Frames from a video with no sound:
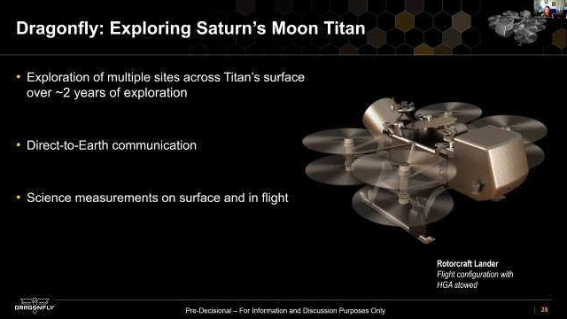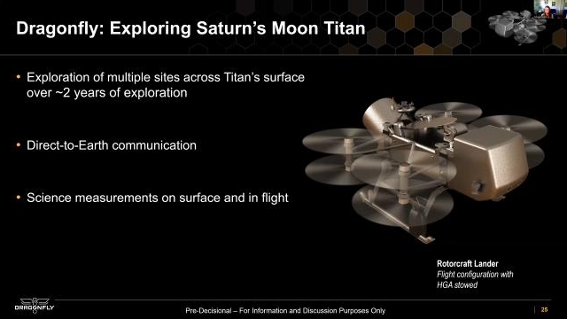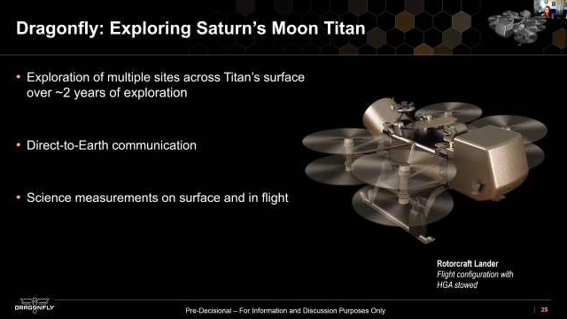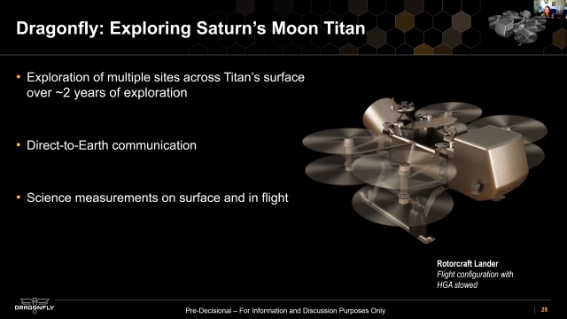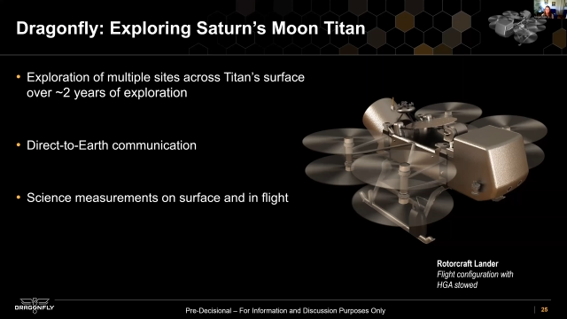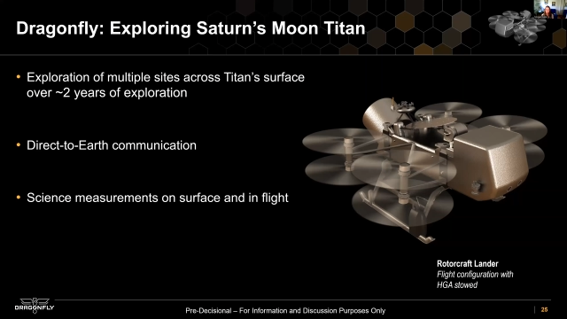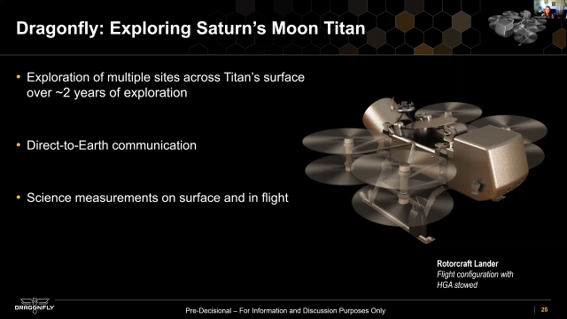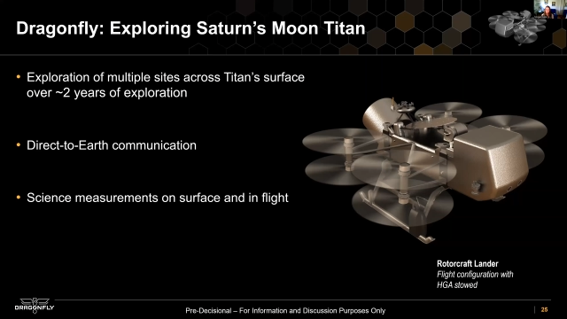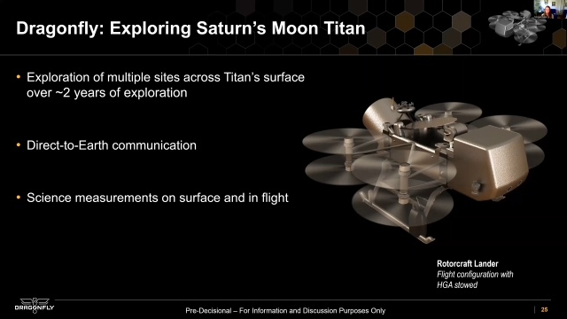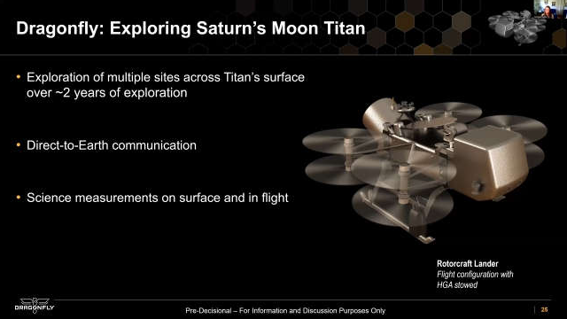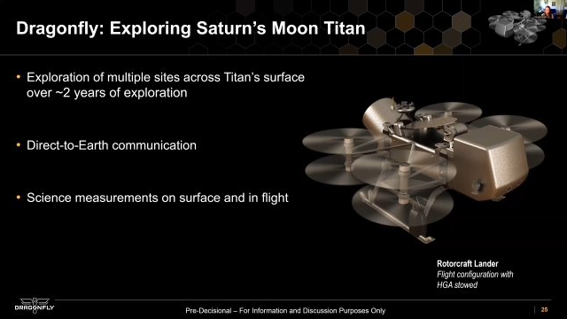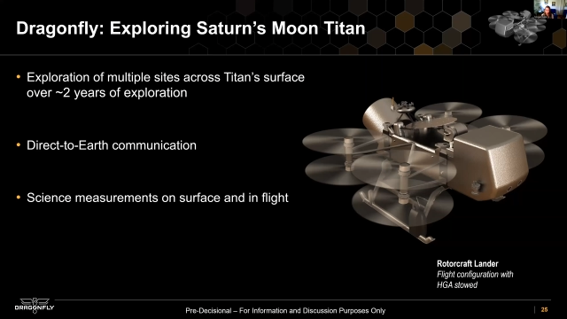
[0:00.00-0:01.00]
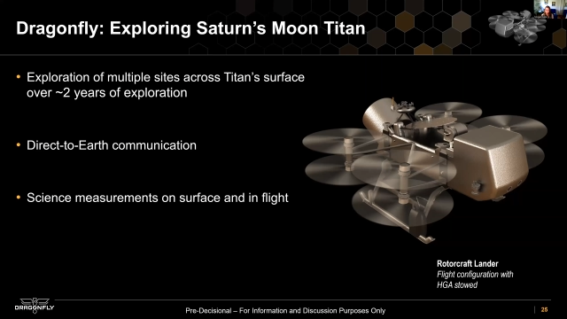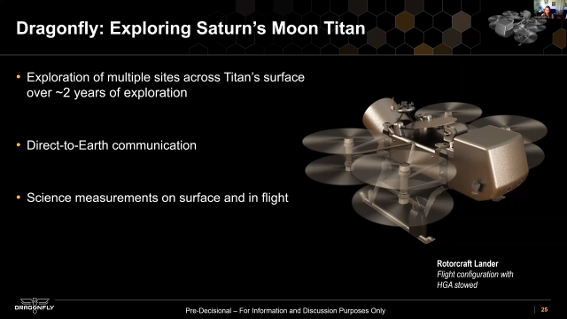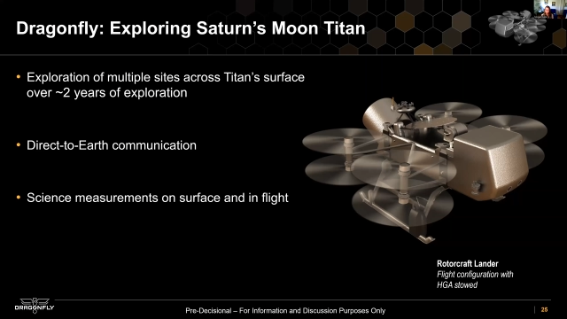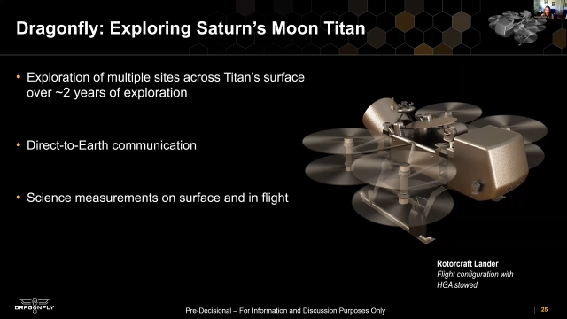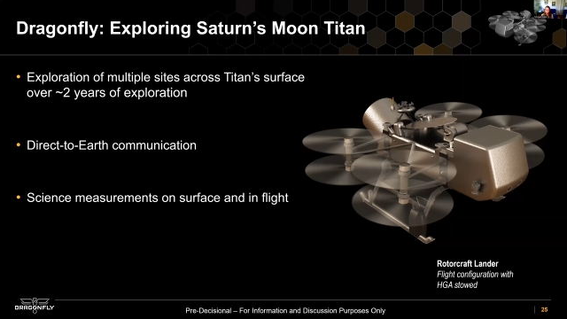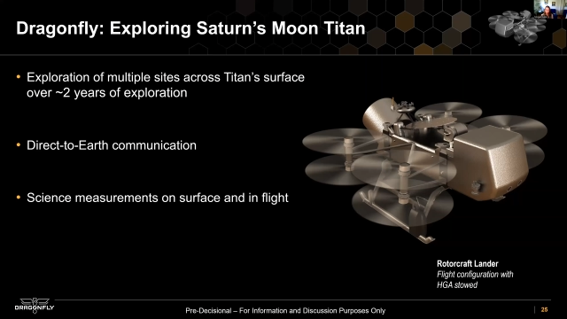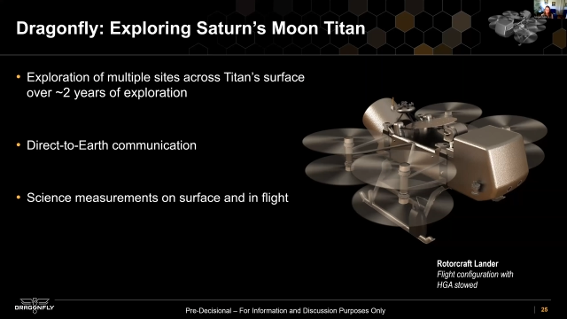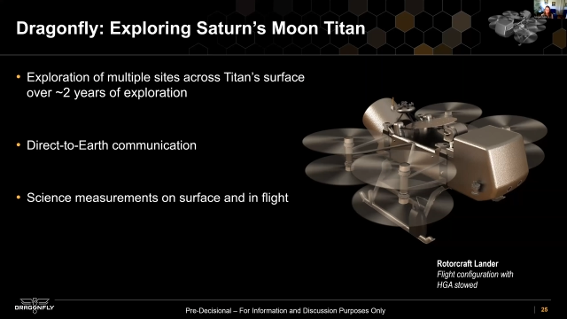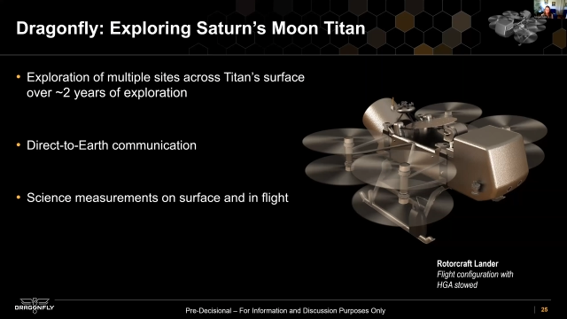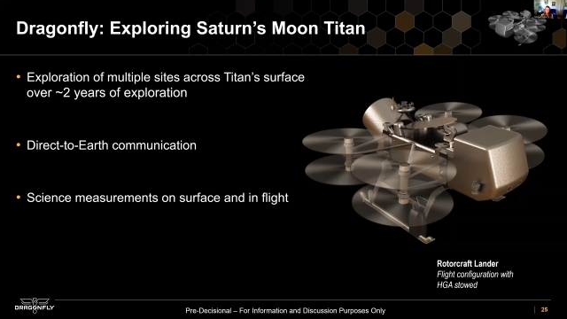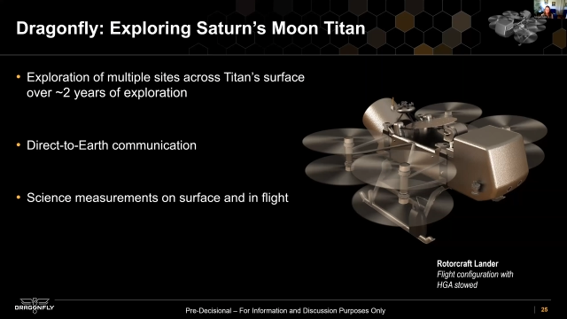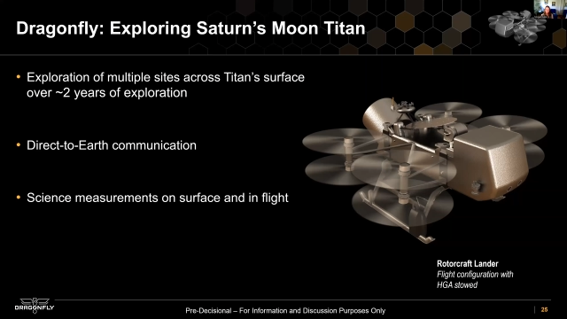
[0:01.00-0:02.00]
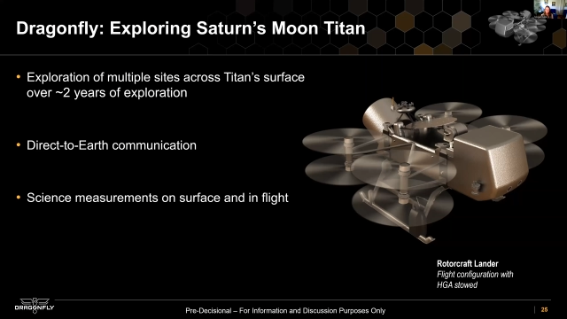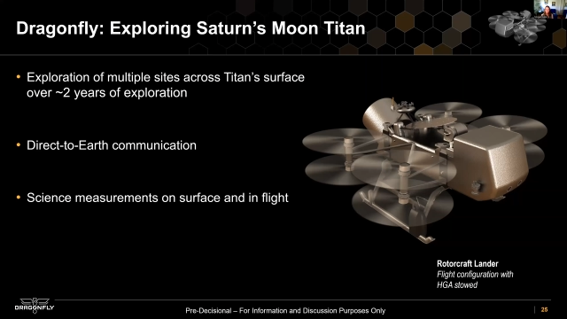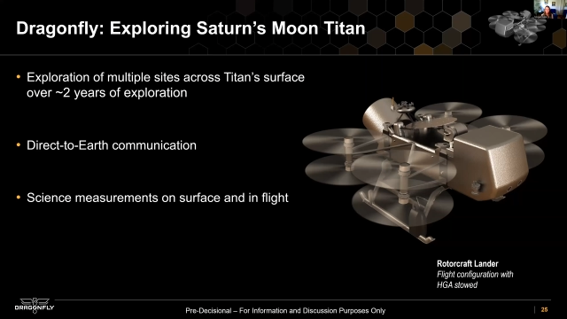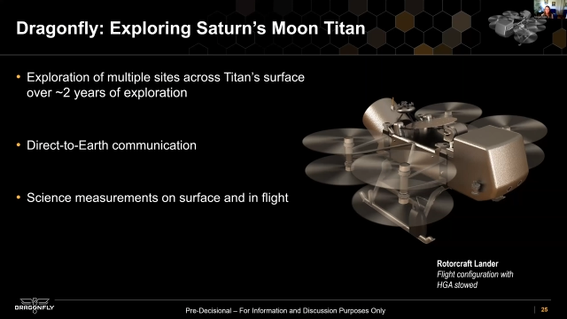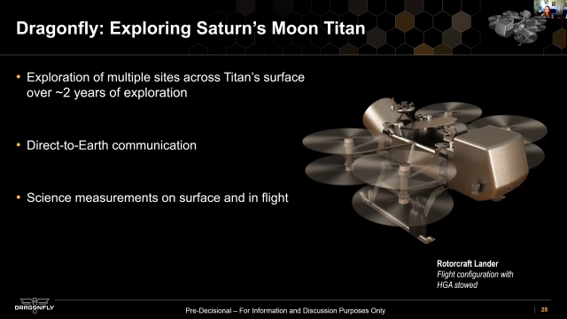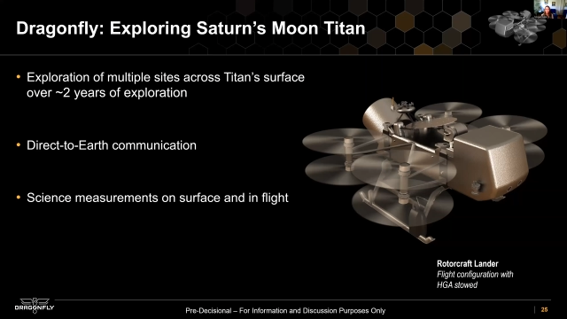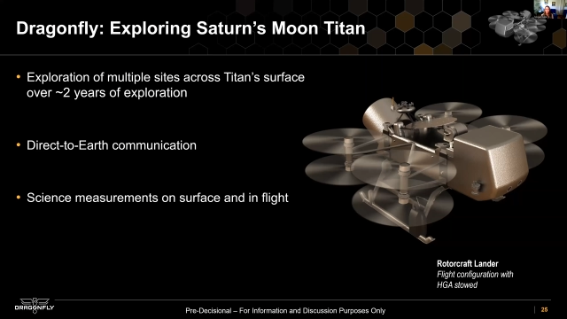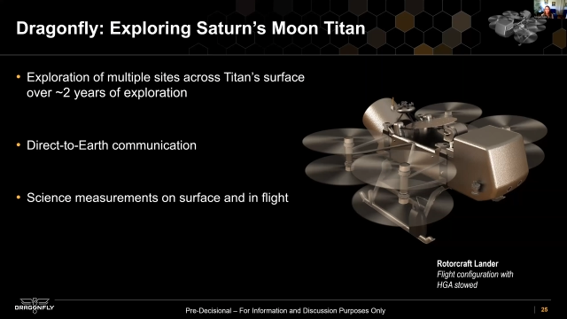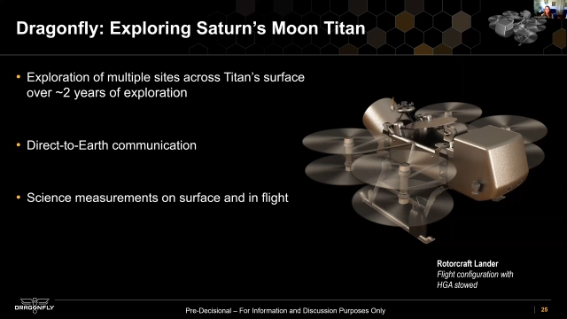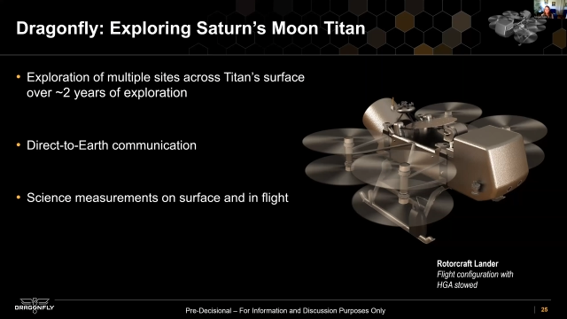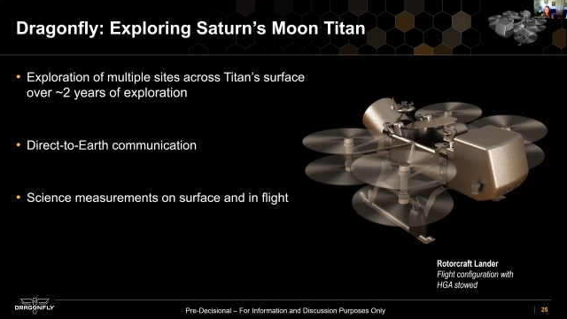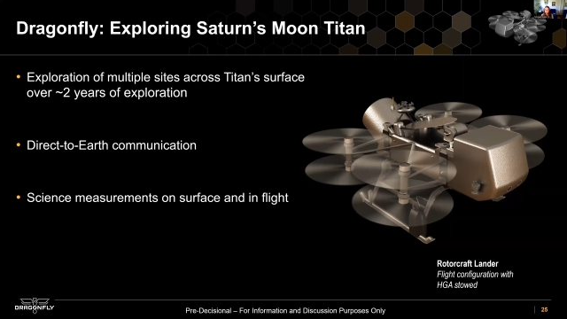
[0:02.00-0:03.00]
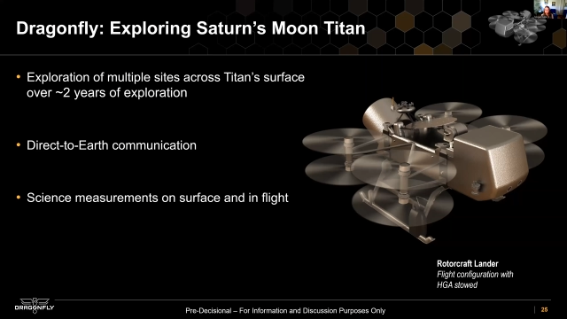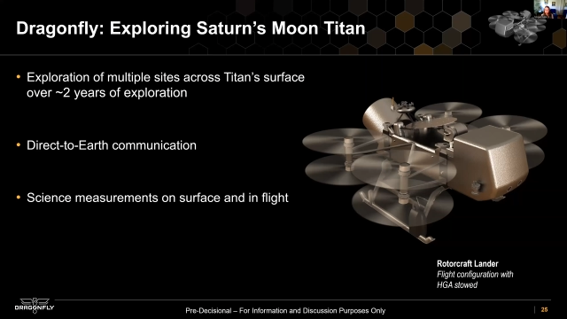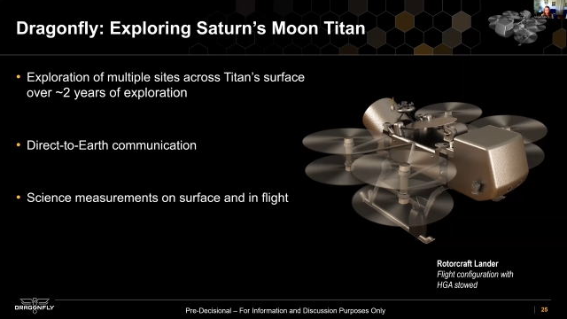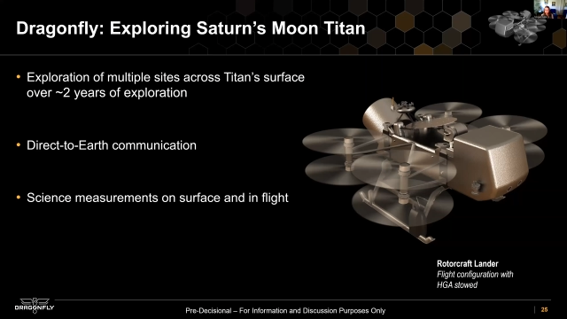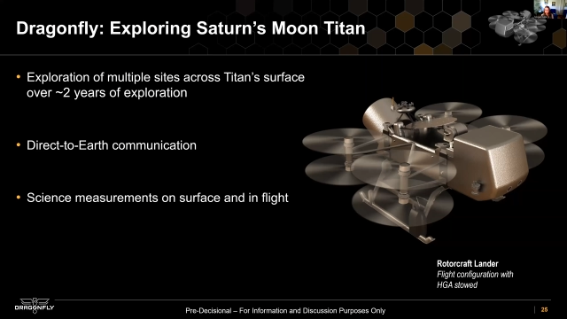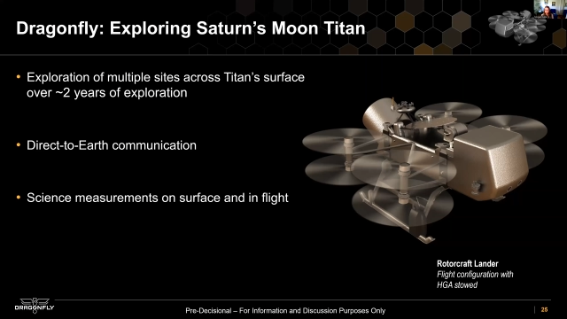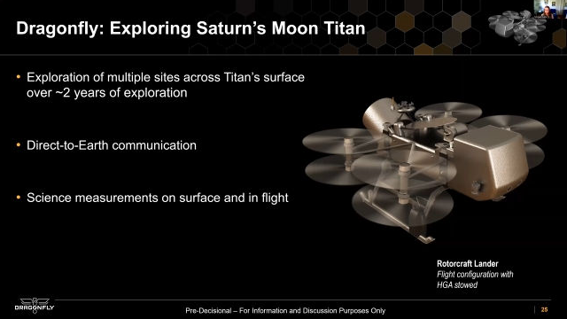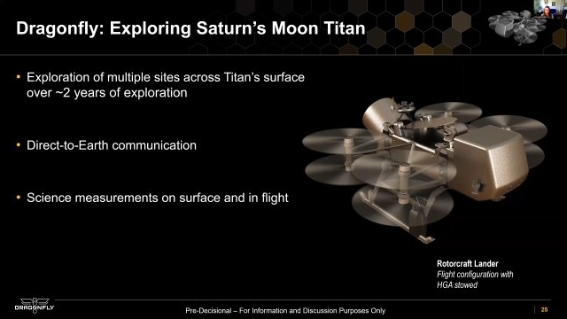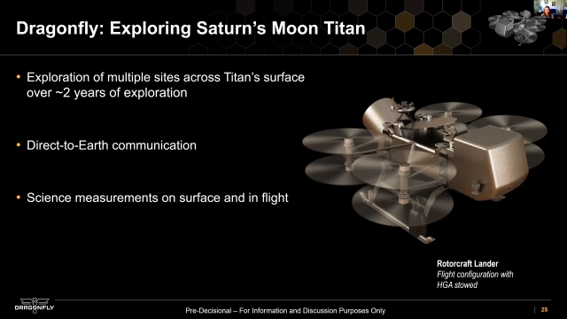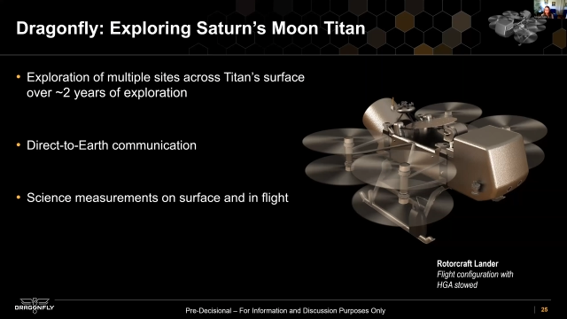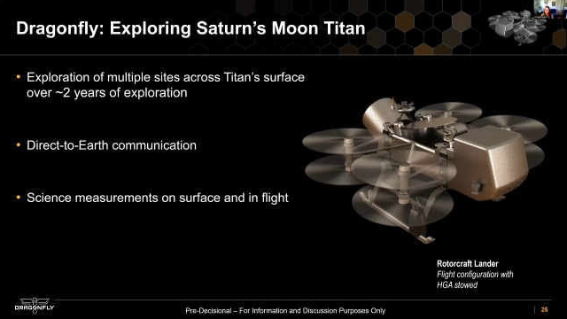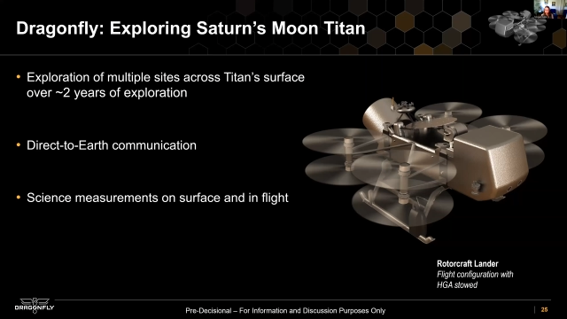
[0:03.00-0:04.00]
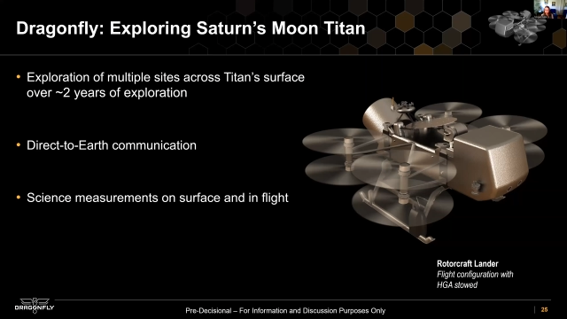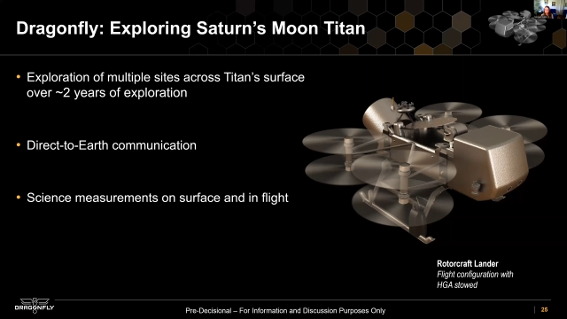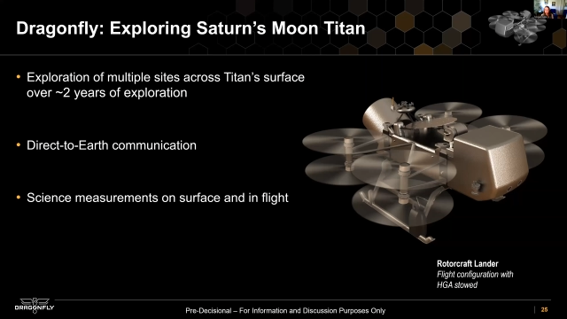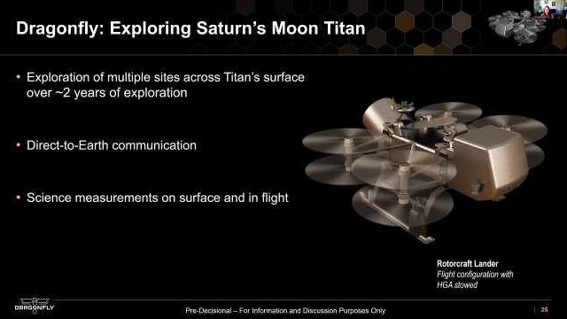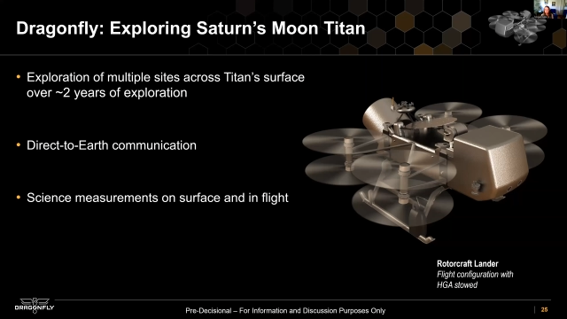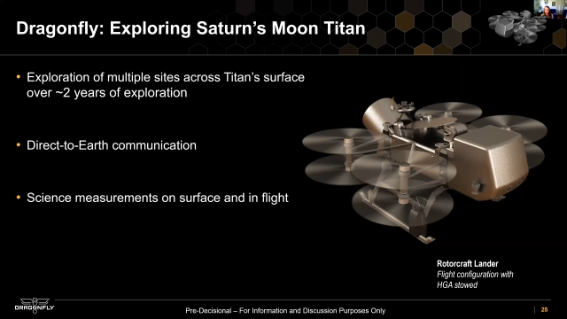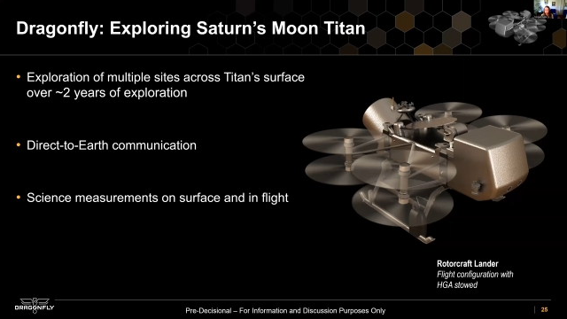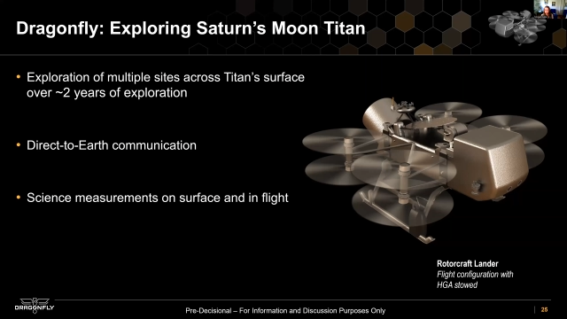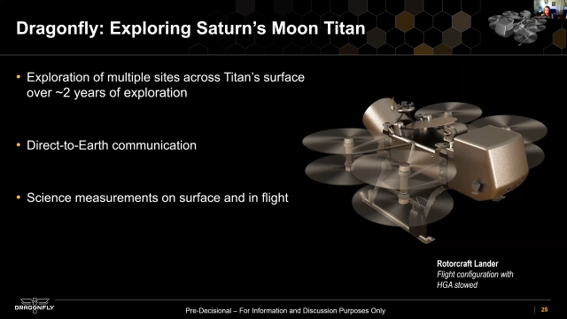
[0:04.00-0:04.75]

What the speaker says: (no speaker visible)